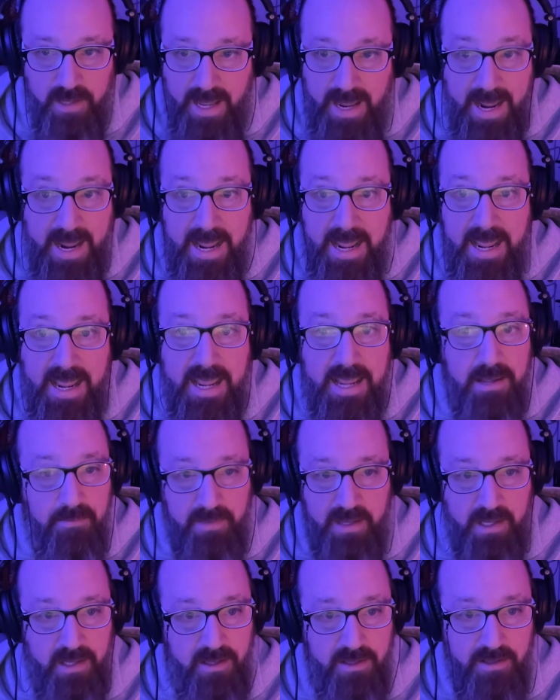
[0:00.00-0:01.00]
hate
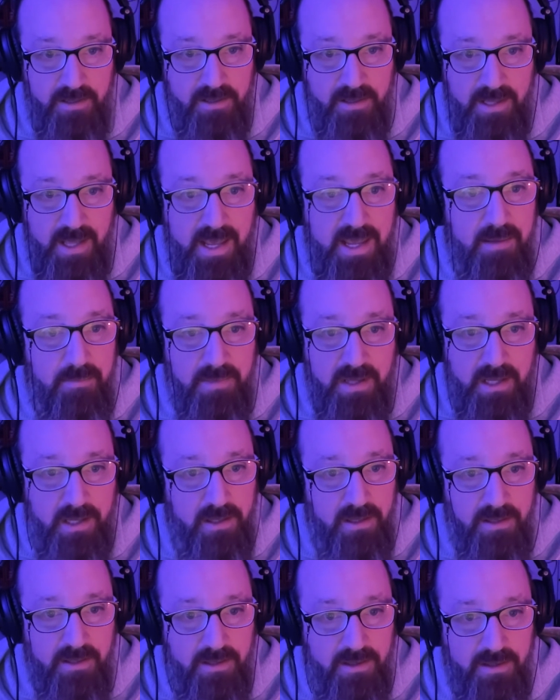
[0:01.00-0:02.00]
me, hate
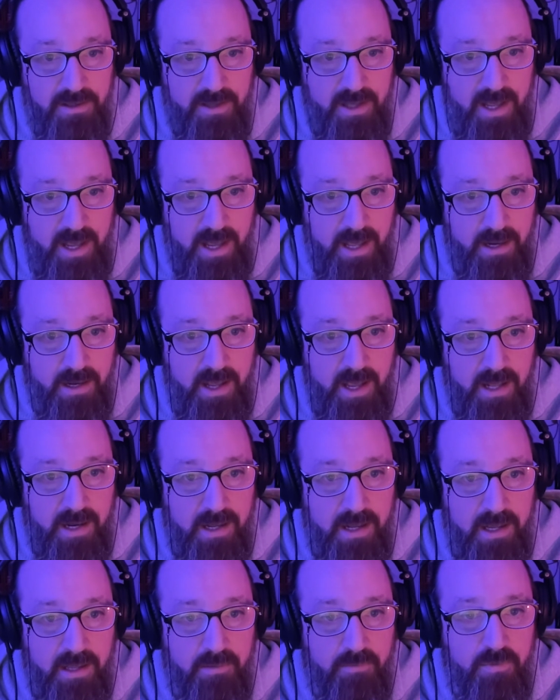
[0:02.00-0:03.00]
me, mm. and
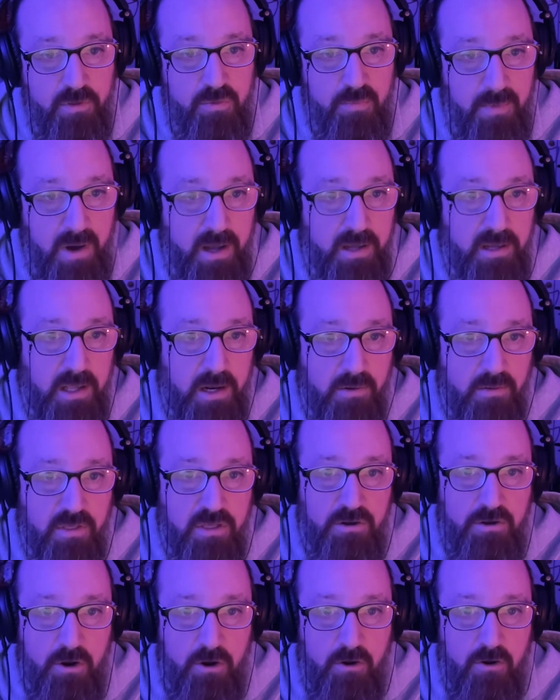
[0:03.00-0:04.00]
and it was my, you know,
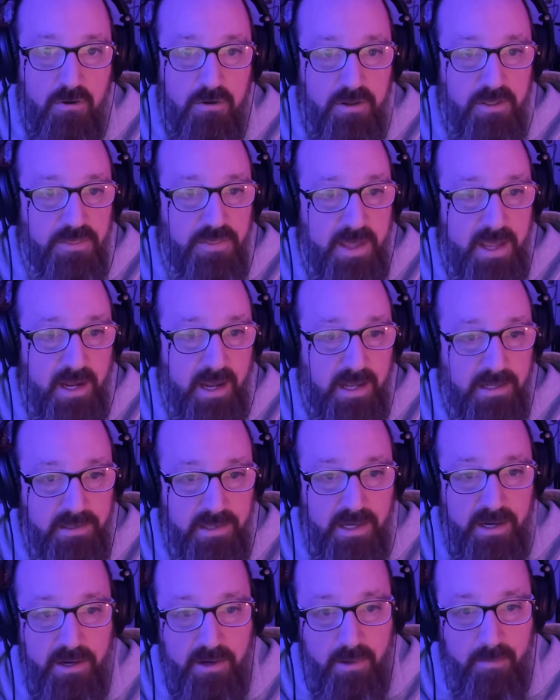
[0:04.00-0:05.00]
it's an earned thing. I
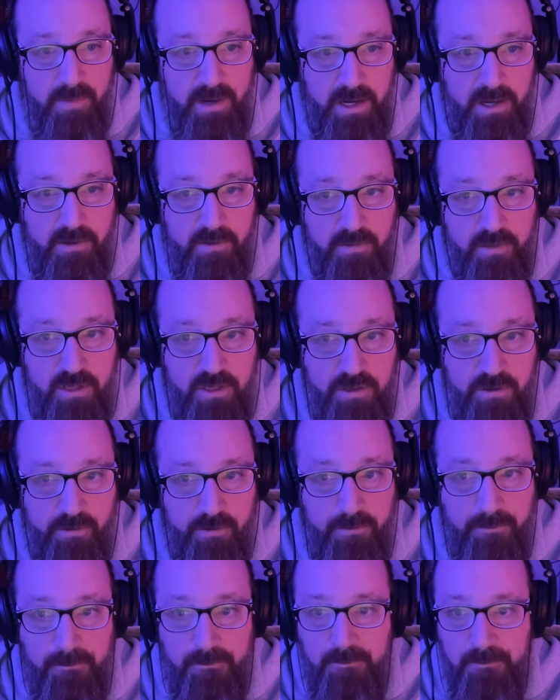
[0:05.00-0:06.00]
did it on my own.
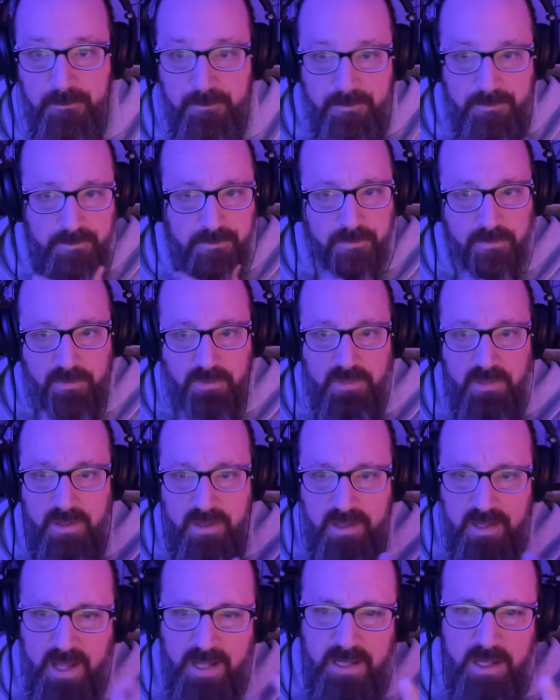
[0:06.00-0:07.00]
So,
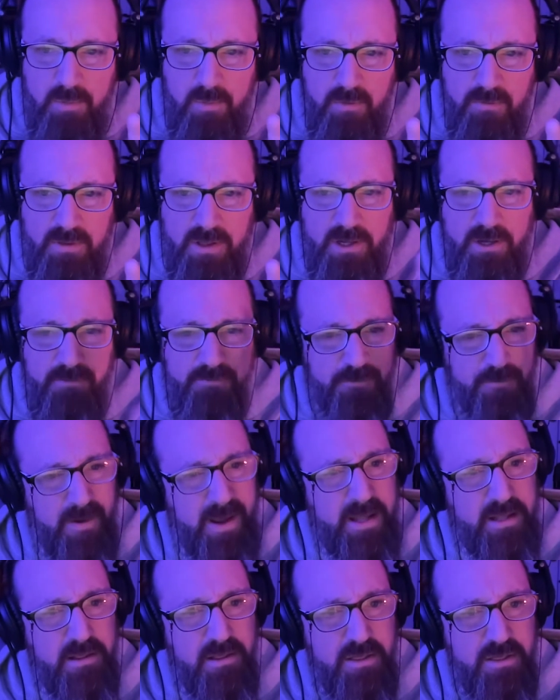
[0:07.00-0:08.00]
and they were really good
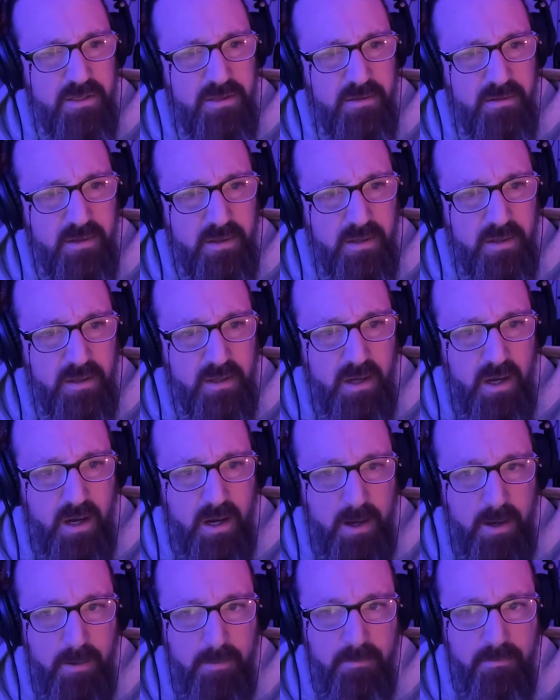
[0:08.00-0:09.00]
friends,
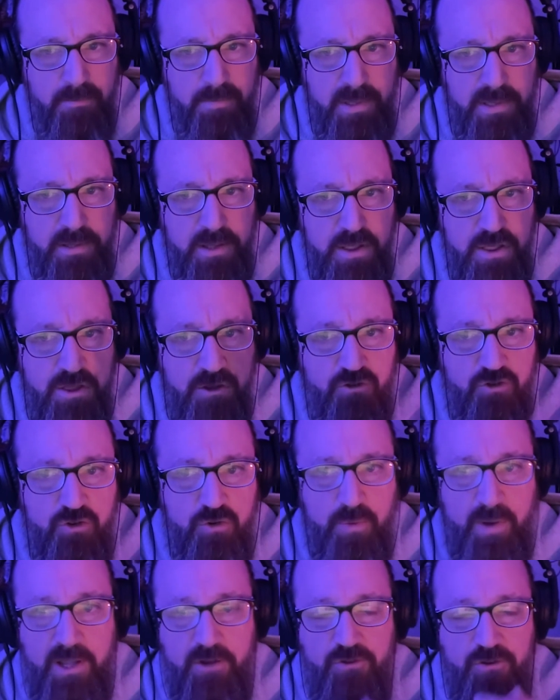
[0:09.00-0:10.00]
um, but the
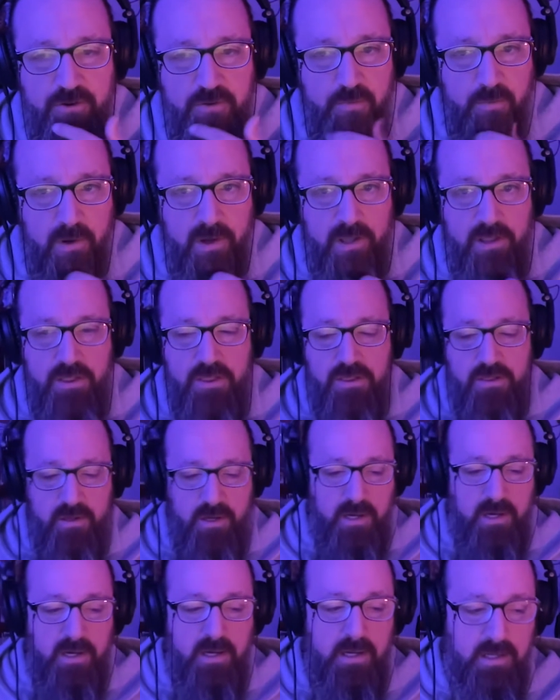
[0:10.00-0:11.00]
situation was
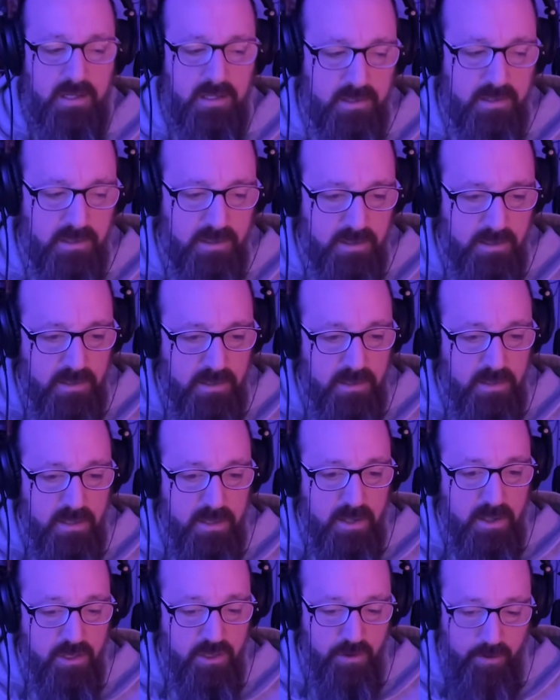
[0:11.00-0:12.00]
uh,
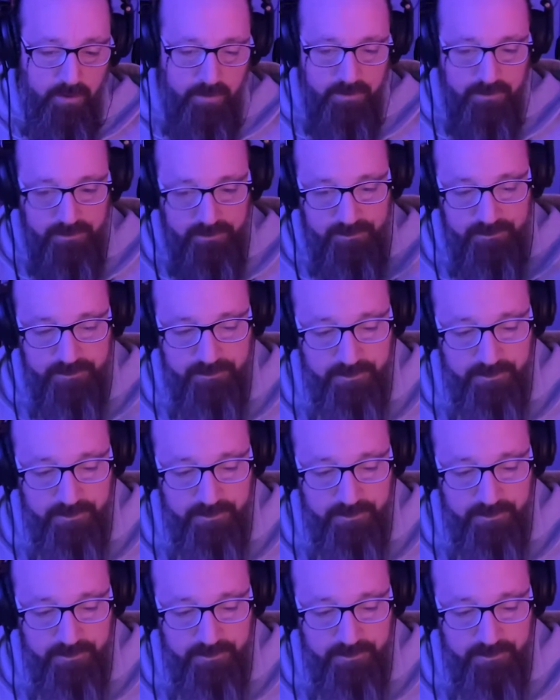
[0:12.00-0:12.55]
so,